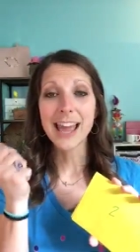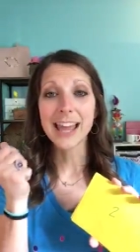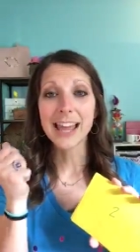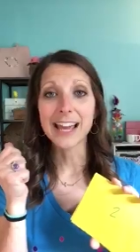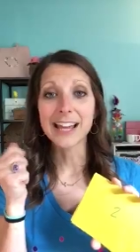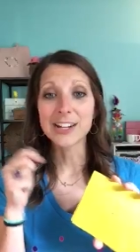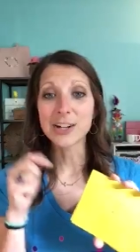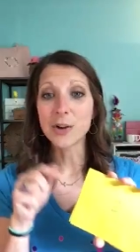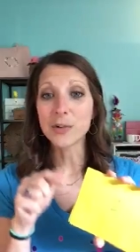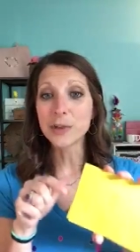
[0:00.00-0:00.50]

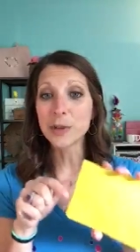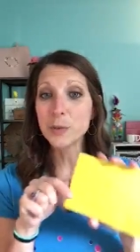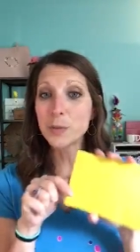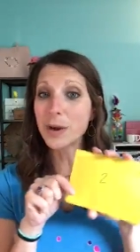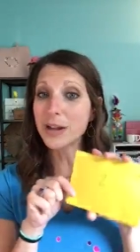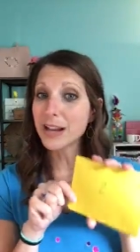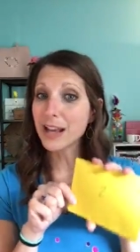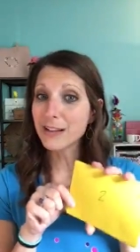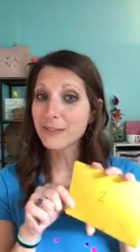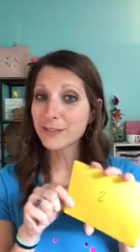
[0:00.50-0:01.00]
and only
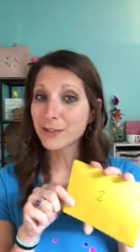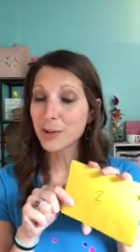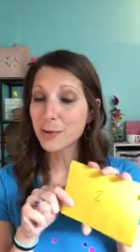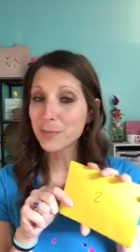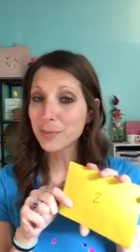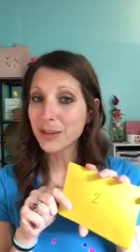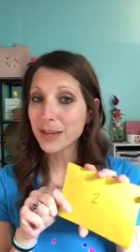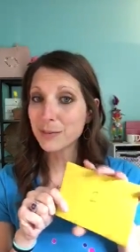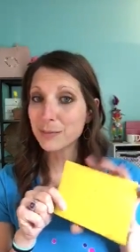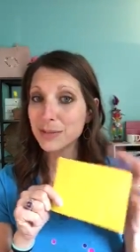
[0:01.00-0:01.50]
one
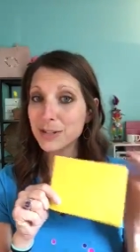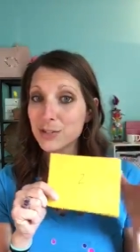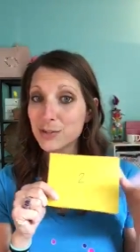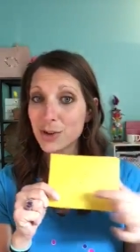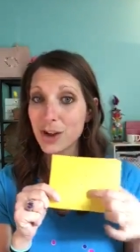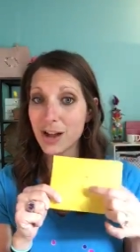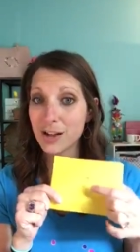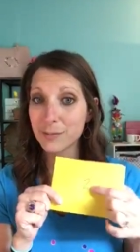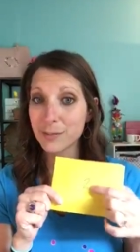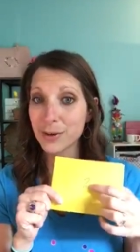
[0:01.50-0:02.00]
envelope can be
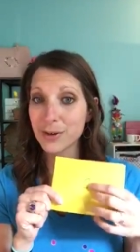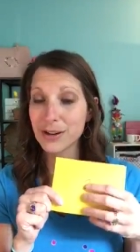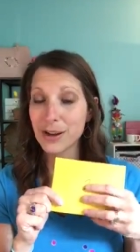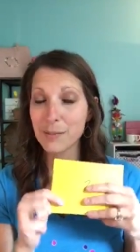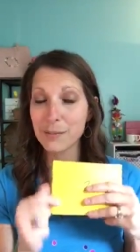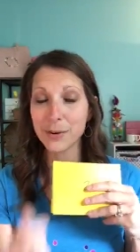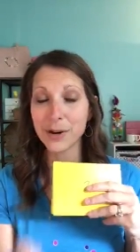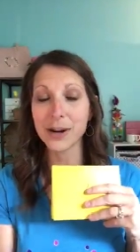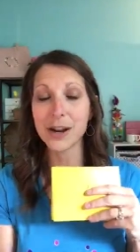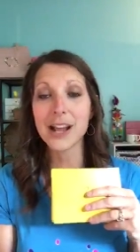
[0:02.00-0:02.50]
drawn per
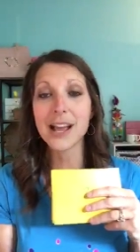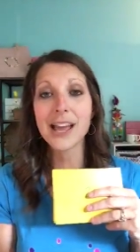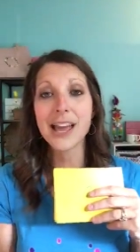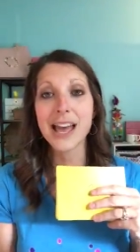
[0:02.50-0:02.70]
number.